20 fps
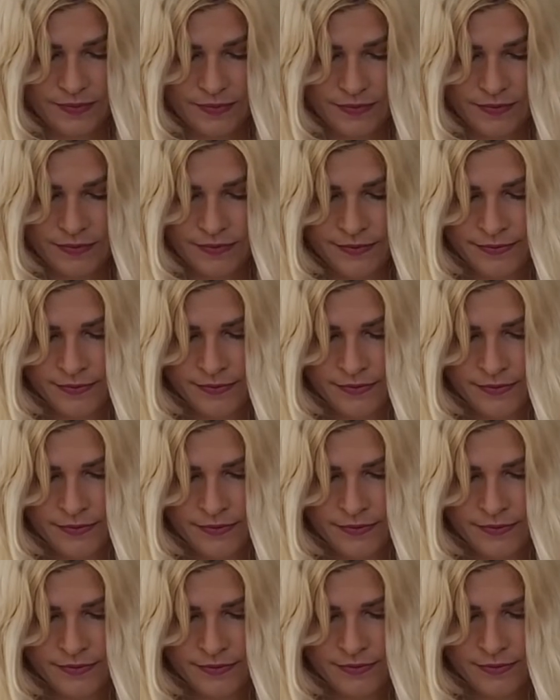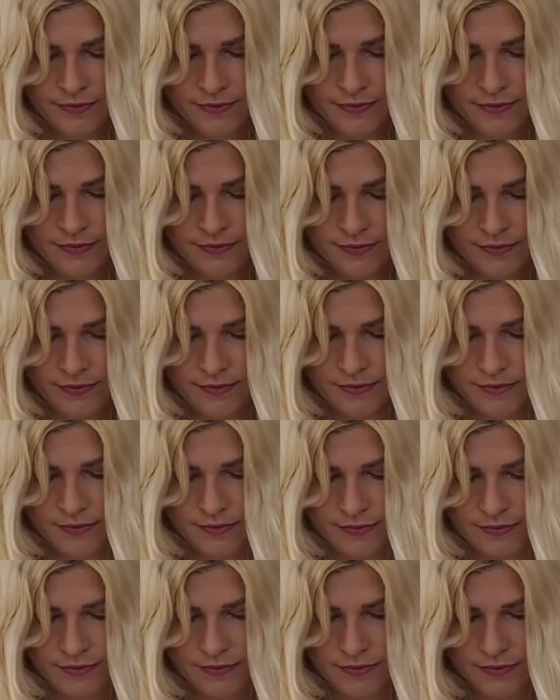
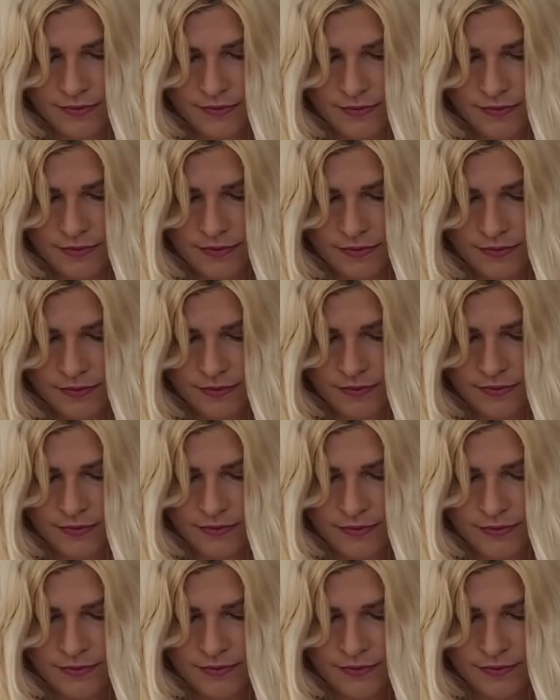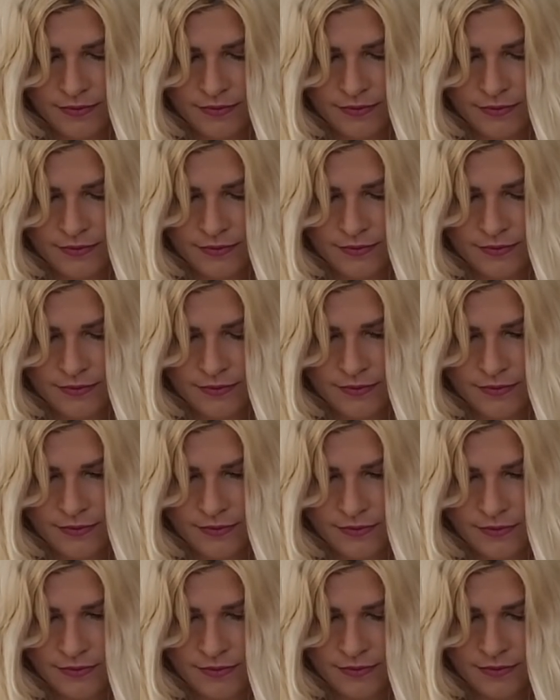
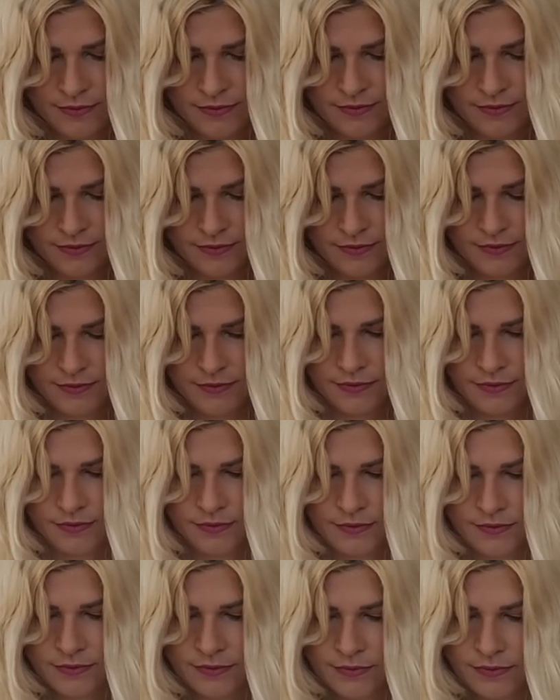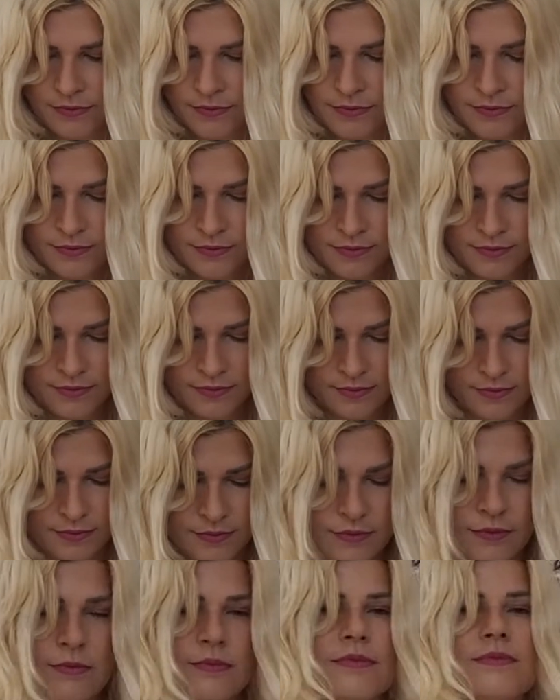
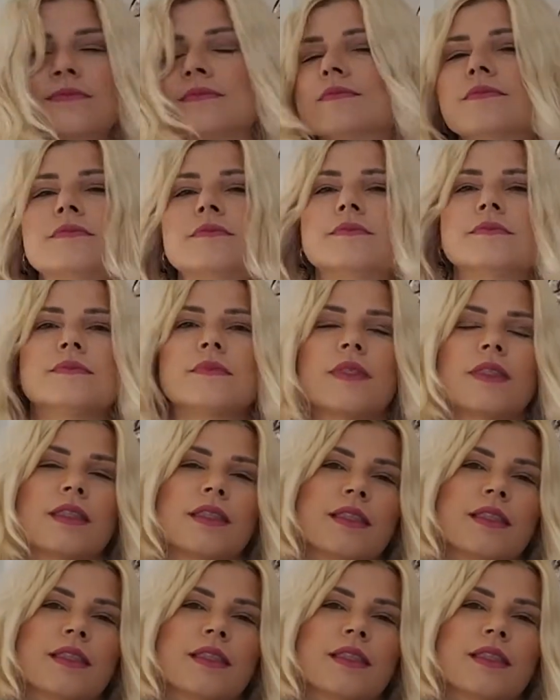[no speech]